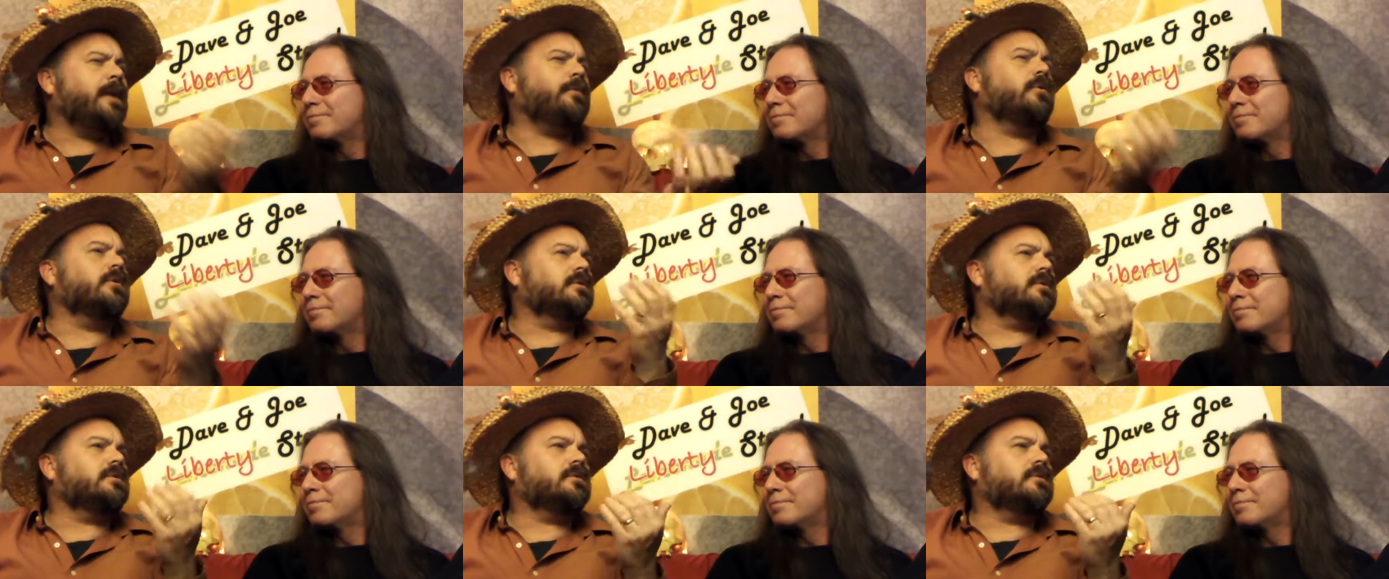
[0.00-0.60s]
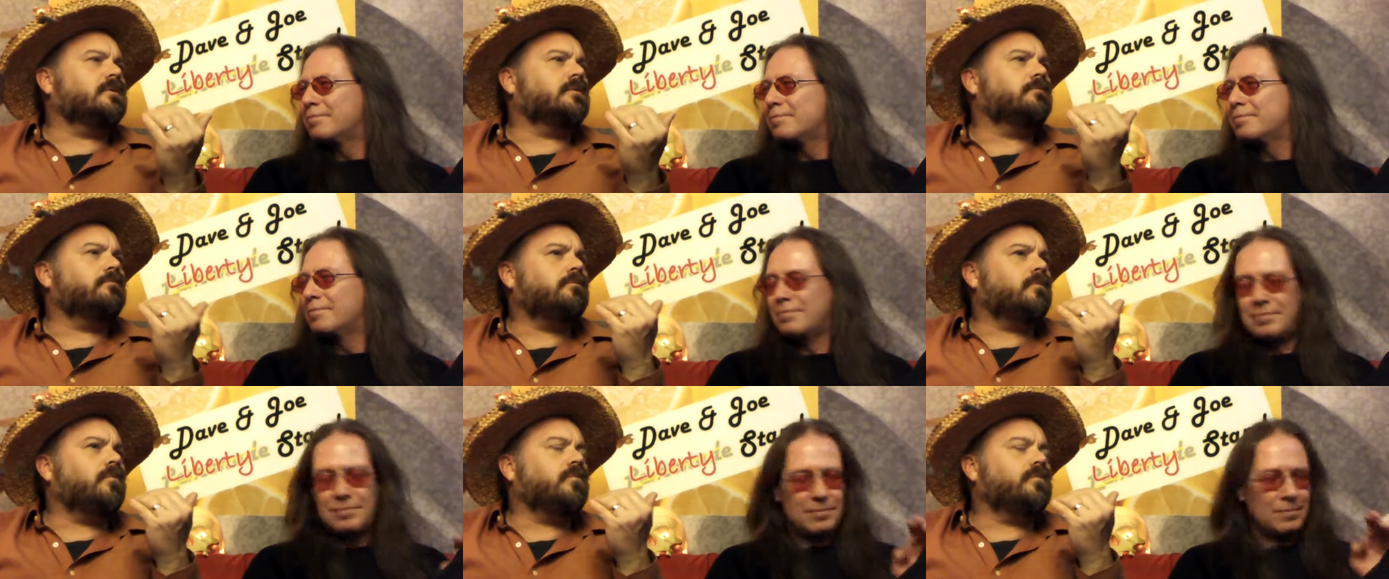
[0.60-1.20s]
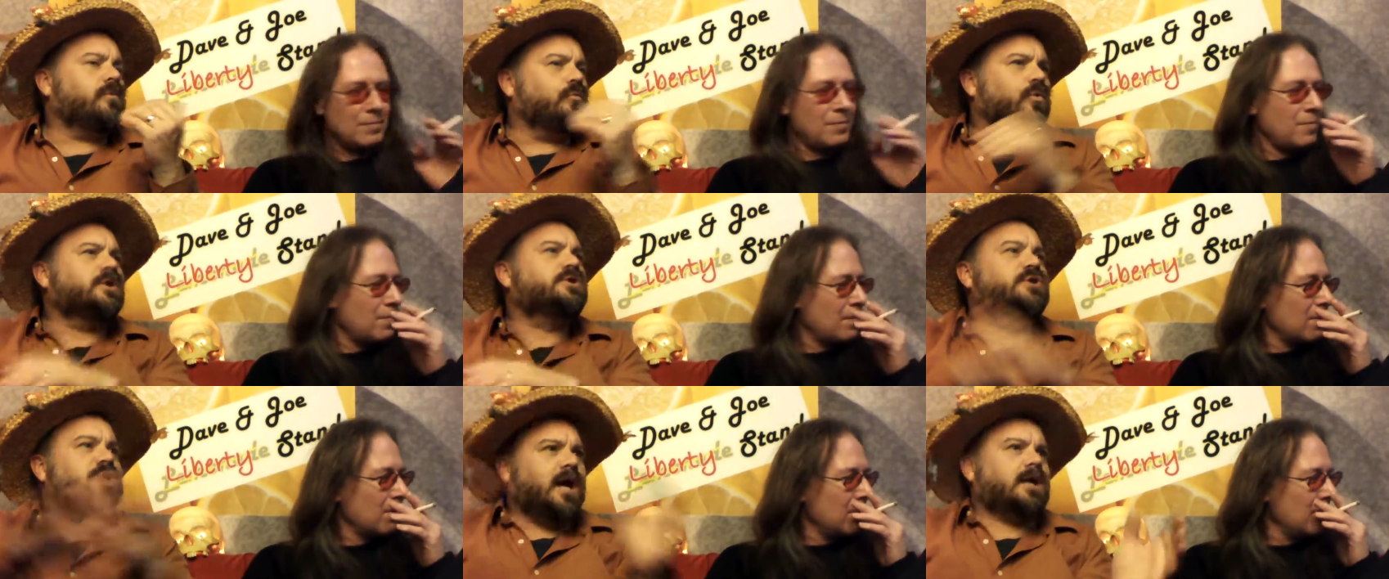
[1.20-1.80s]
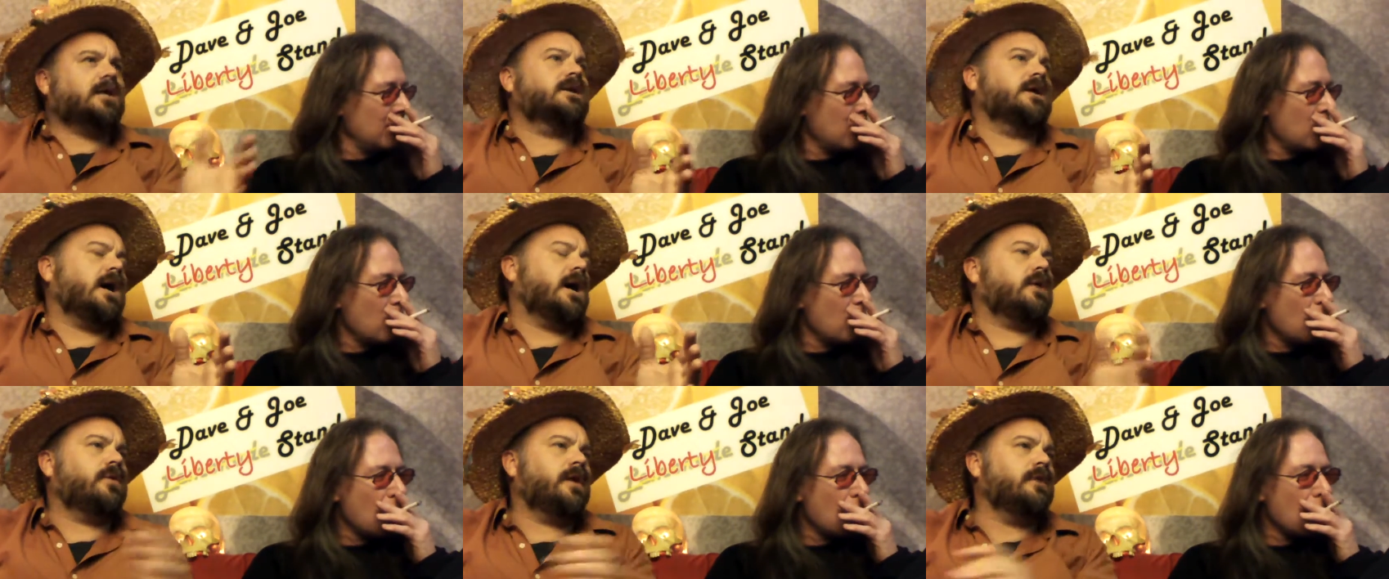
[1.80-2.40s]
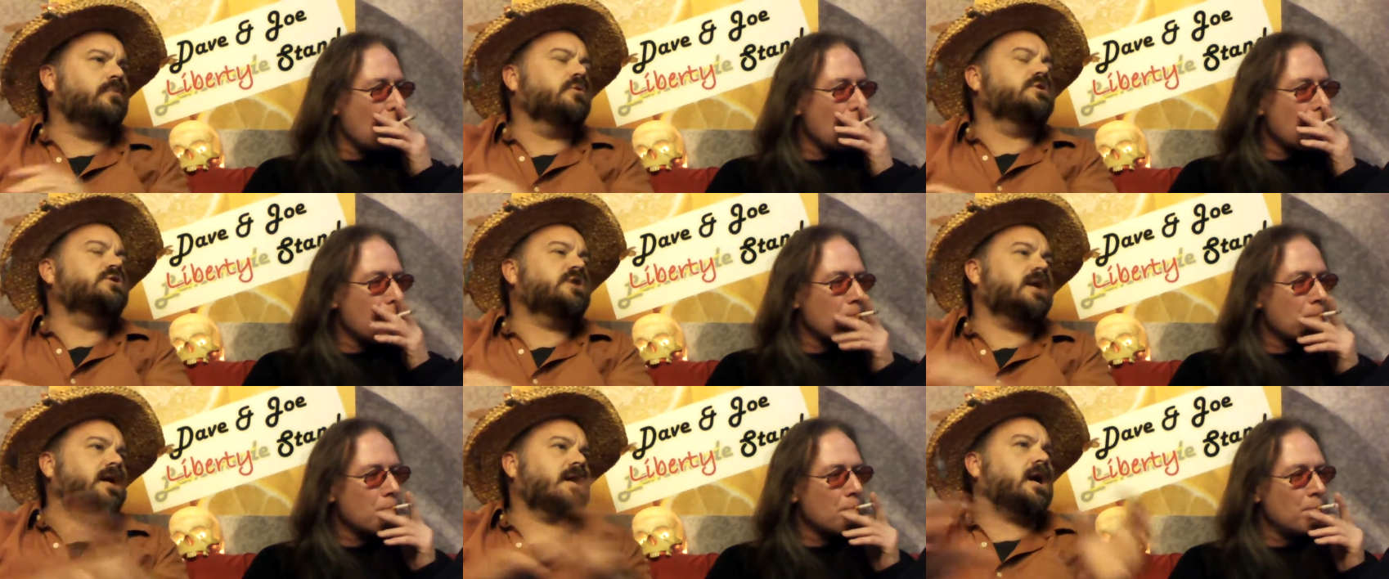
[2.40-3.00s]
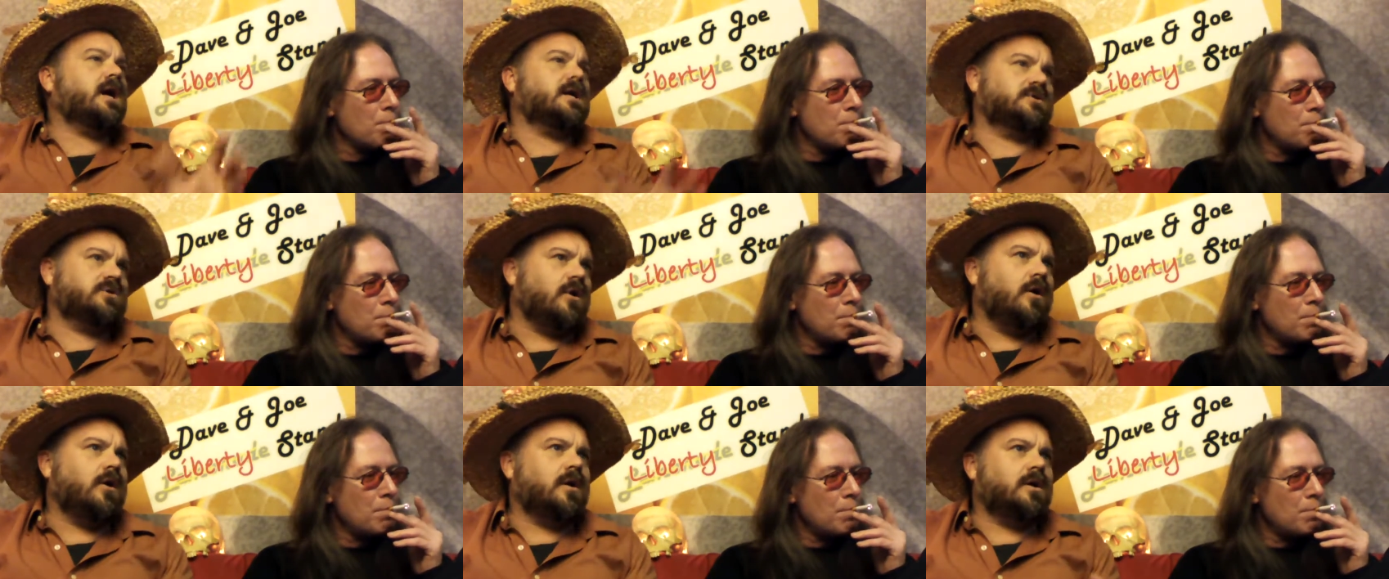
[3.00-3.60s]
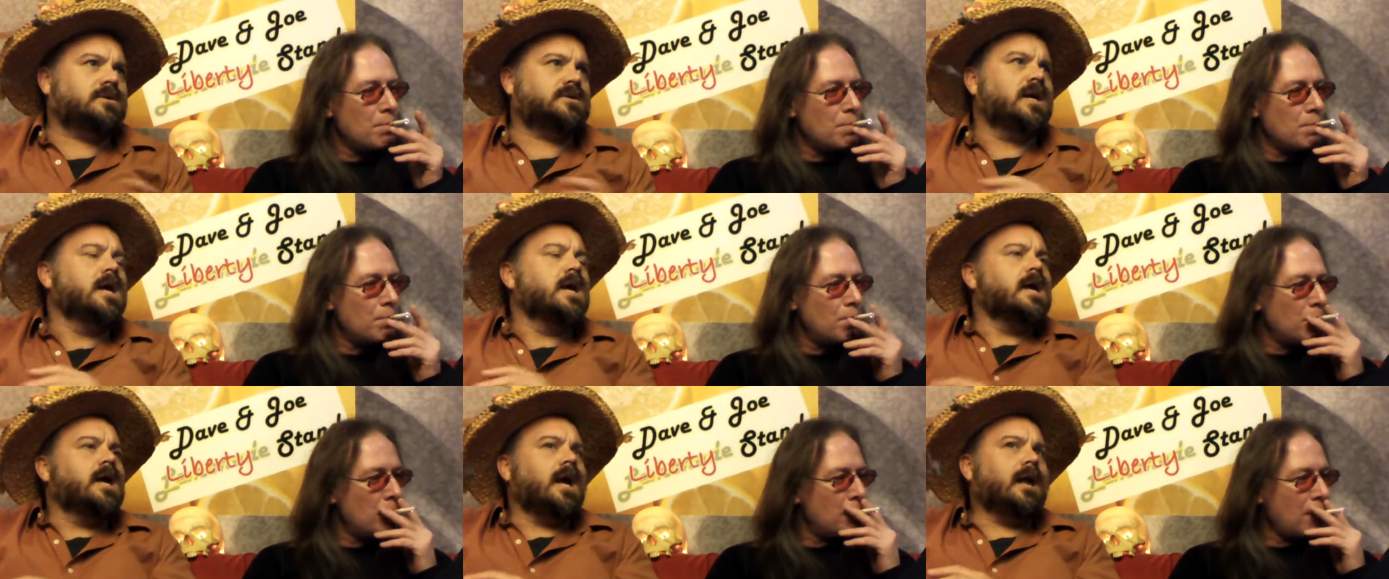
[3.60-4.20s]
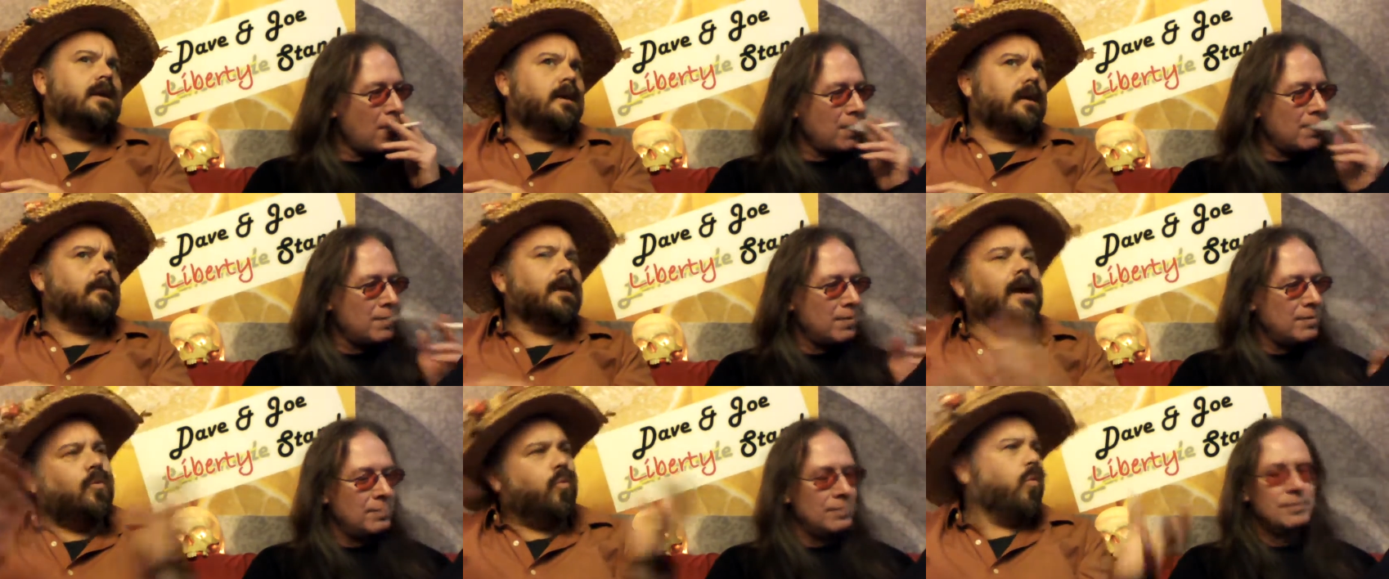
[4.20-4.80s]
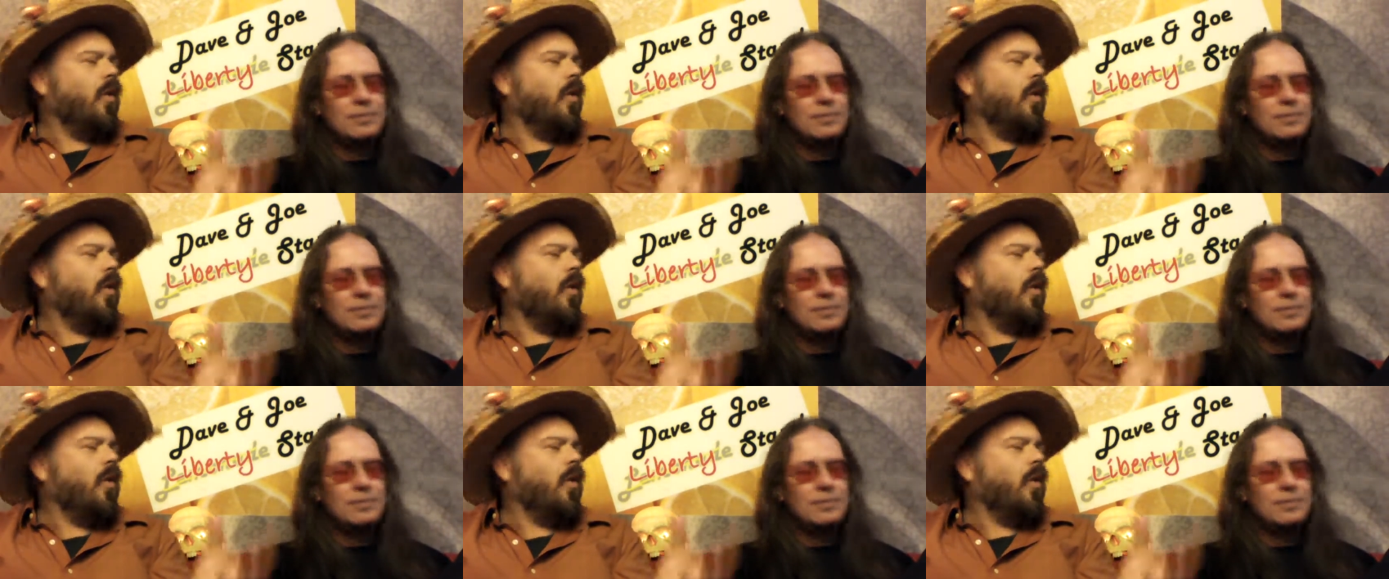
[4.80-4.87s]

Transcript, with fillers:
Speaker 1: people reject God. They reject God's laws, and I'm like,